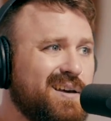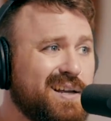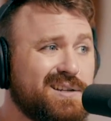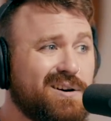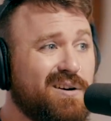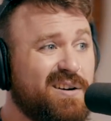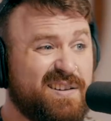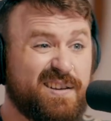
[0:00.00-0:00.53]
that's
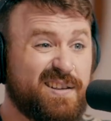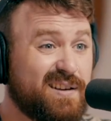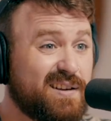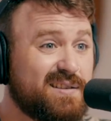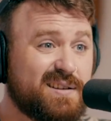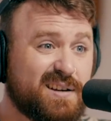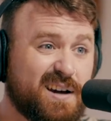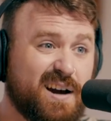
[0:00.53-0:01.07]
a hard
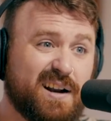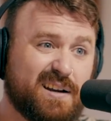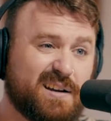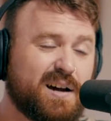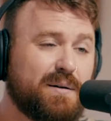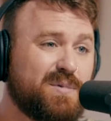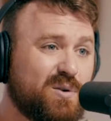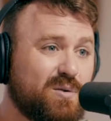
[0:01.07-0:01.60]
thing to, to kind
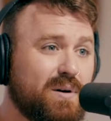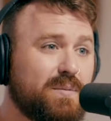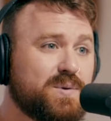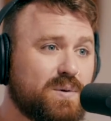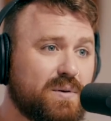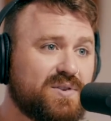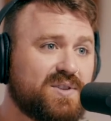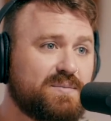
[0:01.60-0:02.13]
of come to
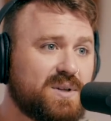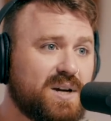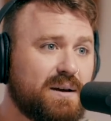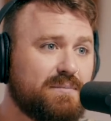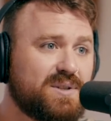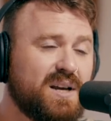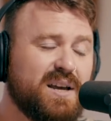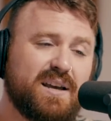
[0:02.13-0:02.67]
grips with
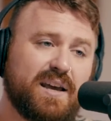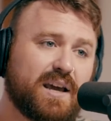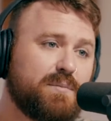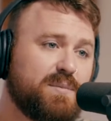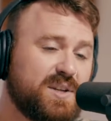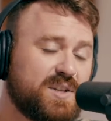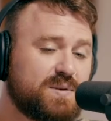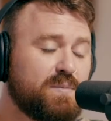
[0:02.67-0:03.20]
sometimes. It
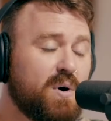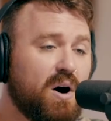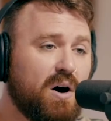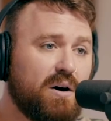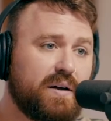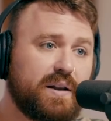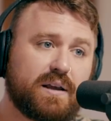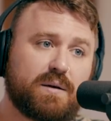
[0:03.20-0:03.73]
can be
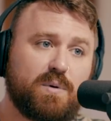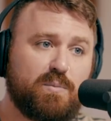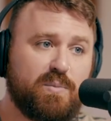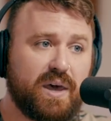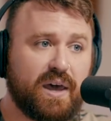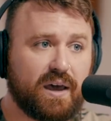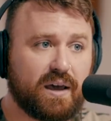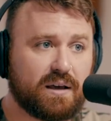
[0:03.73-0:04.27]
small and it can be
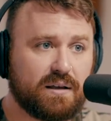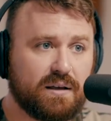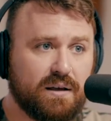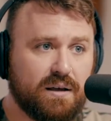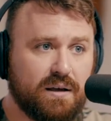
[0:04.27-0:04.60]
big.